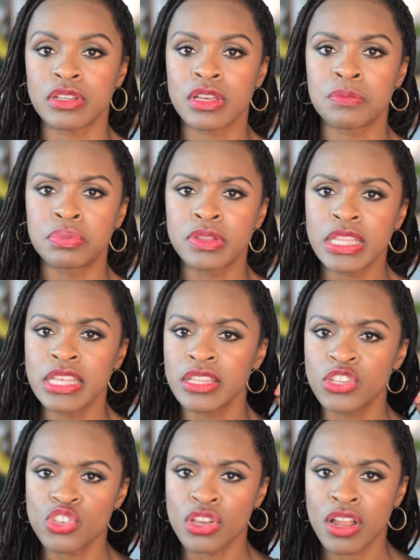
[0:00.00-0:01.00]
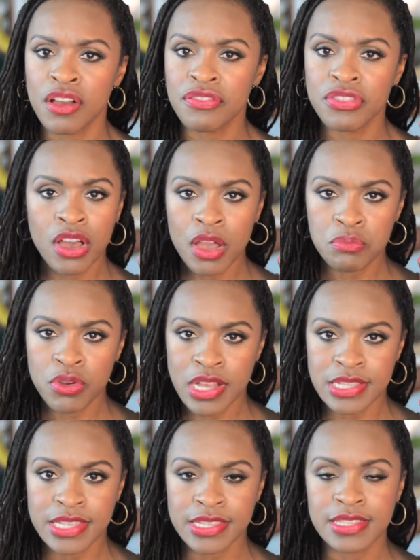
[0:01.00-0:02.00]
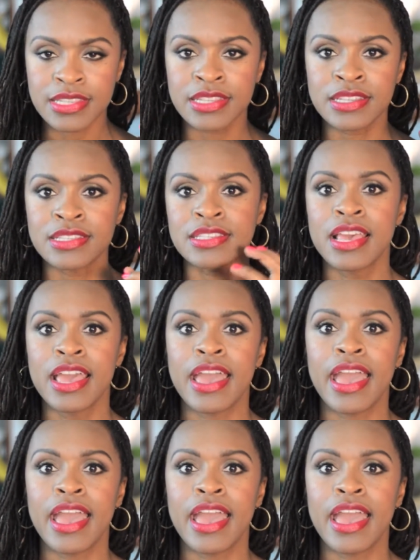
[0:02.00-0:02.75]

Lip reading: completely shut off thought processes